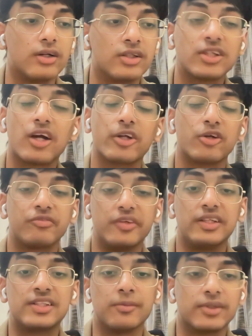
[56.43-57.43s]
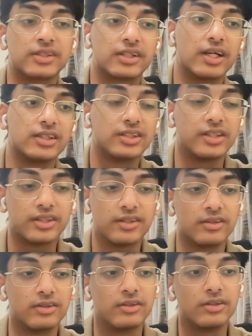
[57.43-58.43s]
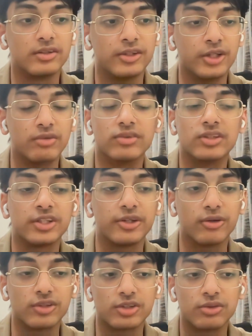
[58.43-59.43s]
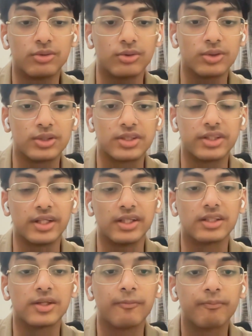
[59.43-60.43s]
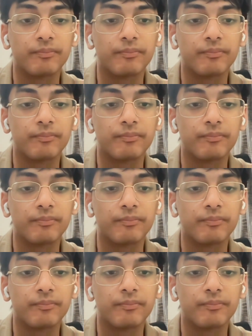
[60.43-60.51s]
starting of each semester actually, the university also holds these